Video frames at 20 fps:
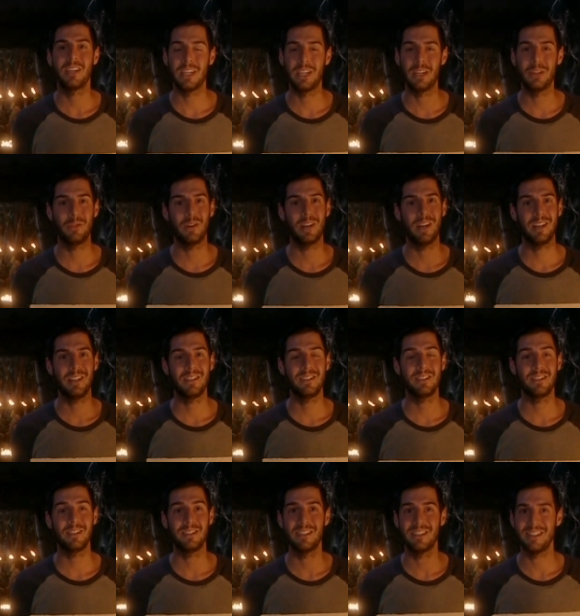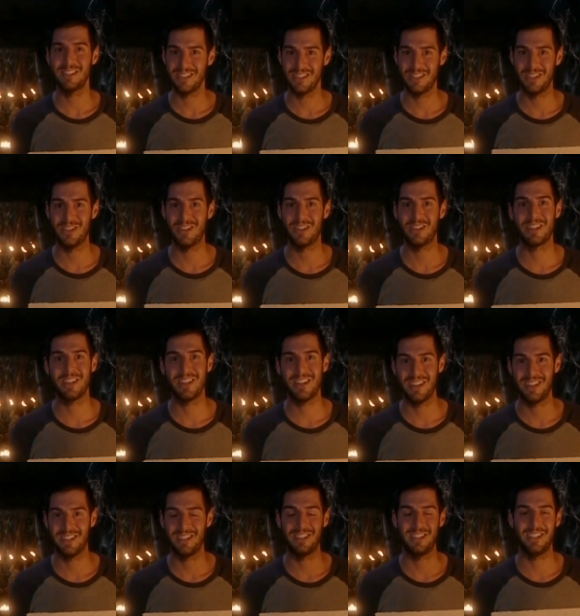He writes, Dear
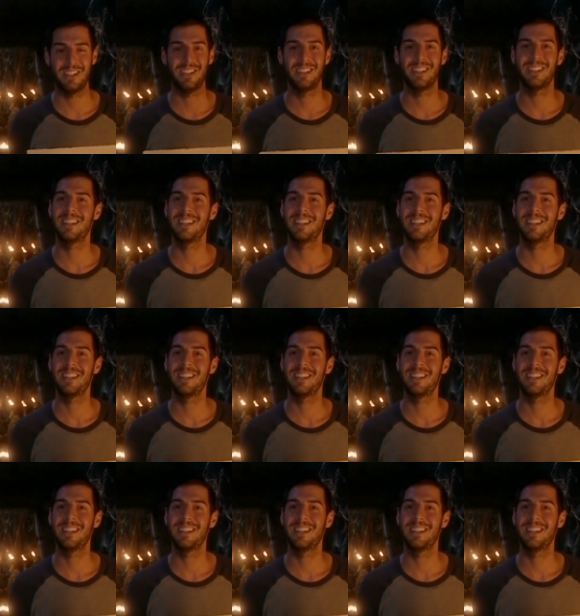Casey,